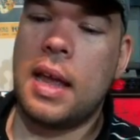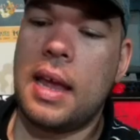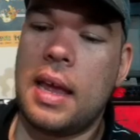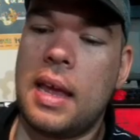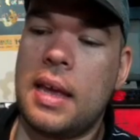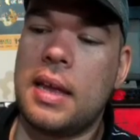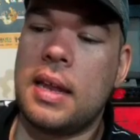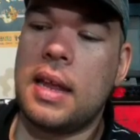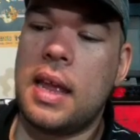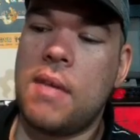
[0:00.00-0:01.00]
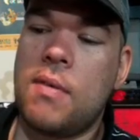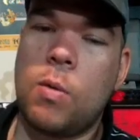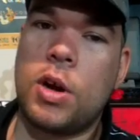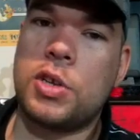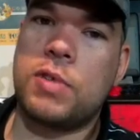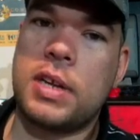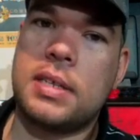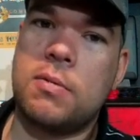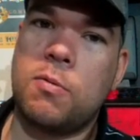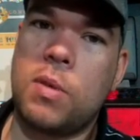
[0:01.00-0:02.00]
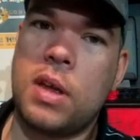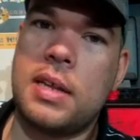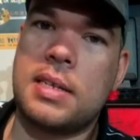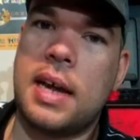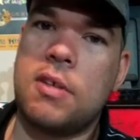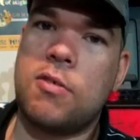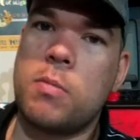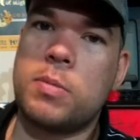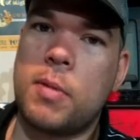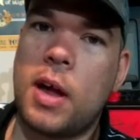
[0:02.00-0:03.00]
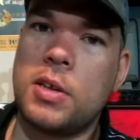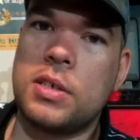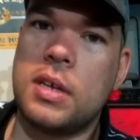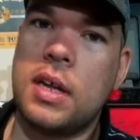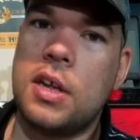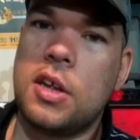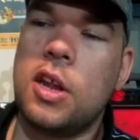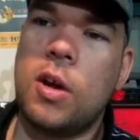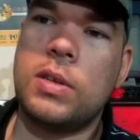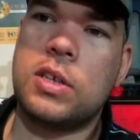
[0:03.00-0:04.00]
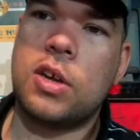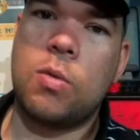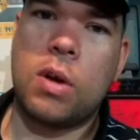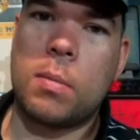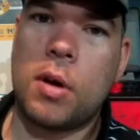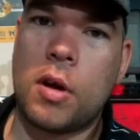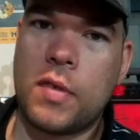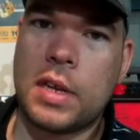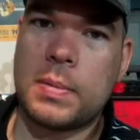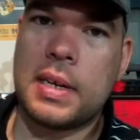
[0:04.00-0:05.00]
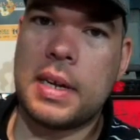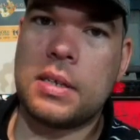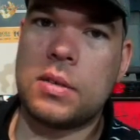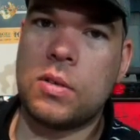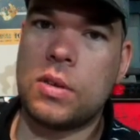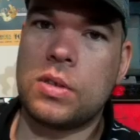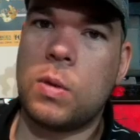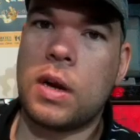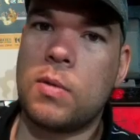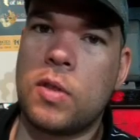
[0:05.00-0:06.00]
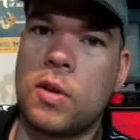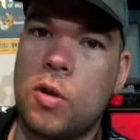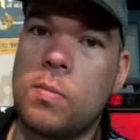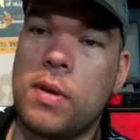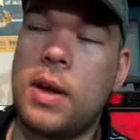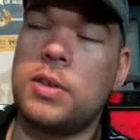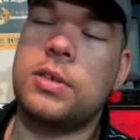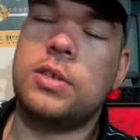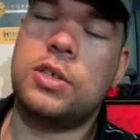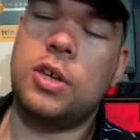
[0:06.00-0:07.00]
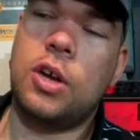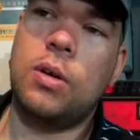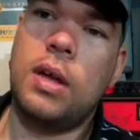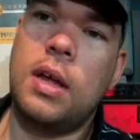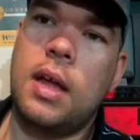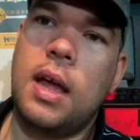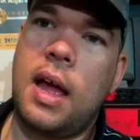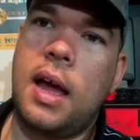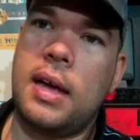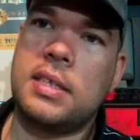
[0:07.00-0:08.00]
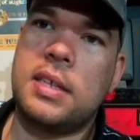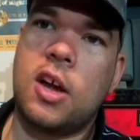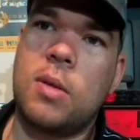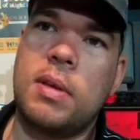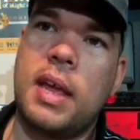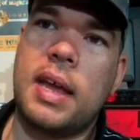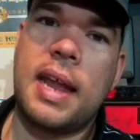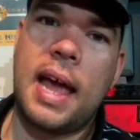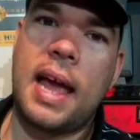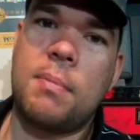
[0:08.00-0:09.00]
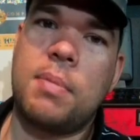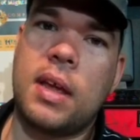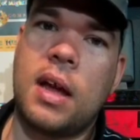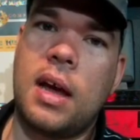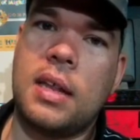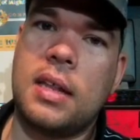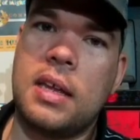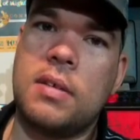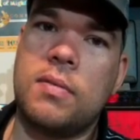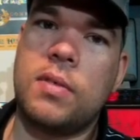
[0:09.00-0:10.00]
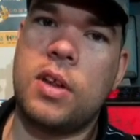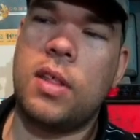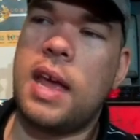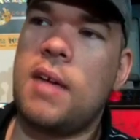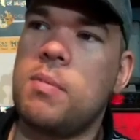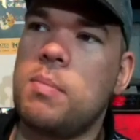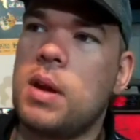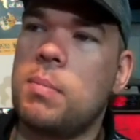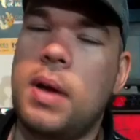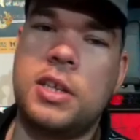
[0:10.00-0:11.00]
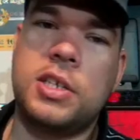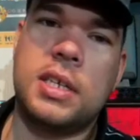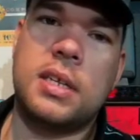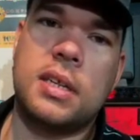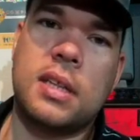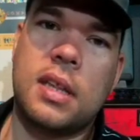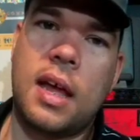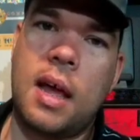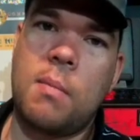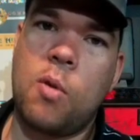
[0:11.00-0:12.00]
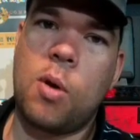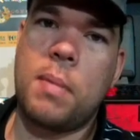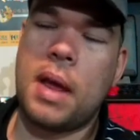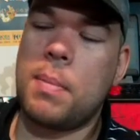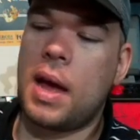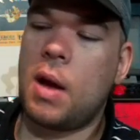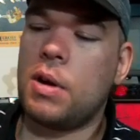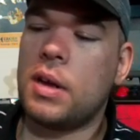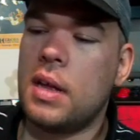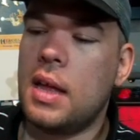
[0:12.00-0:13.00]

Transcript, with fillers: and if it works right inside Chrome's browser, you know it's going to work perfect because Google's working with their own browser, so uh, it's not going to be like an app like OnLive. You know, they have a bigger budget, uh, more manpower,